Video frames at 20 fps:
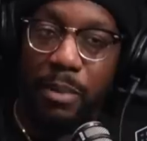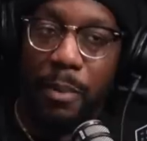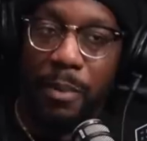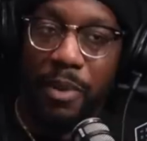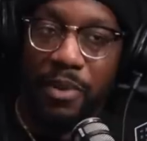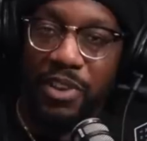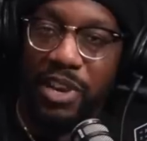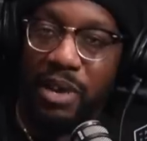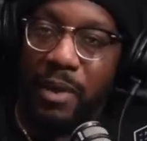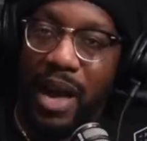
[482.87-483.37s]
But
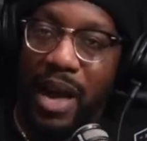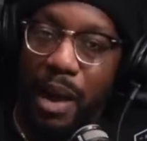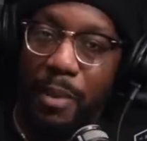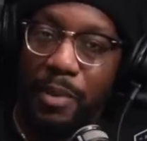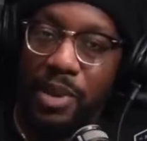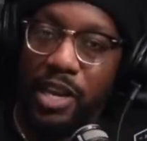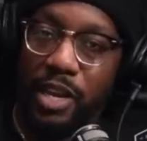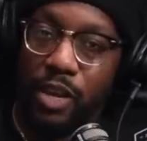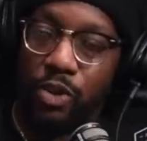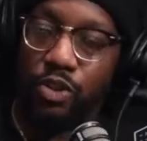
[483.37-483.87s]
think about how
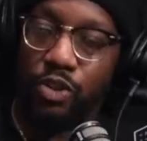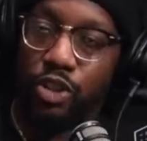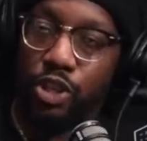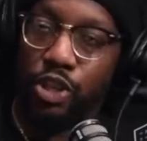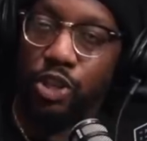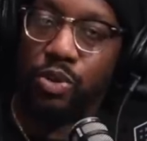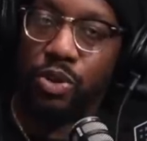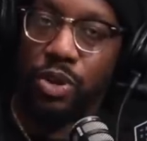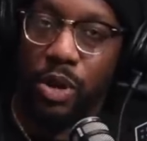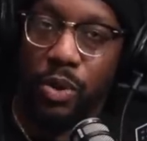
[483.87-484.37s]
many girls do
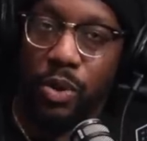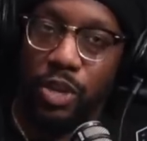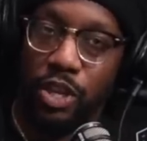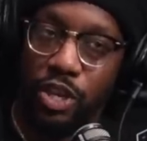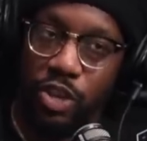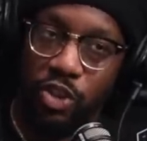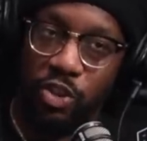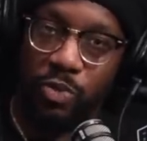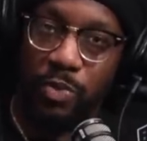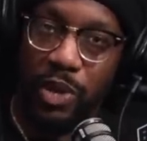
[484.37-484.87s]
you know that
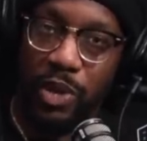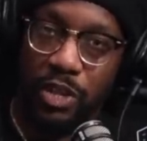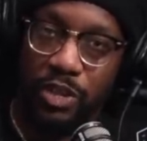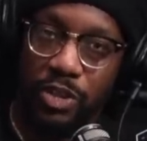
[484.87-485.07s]
you speak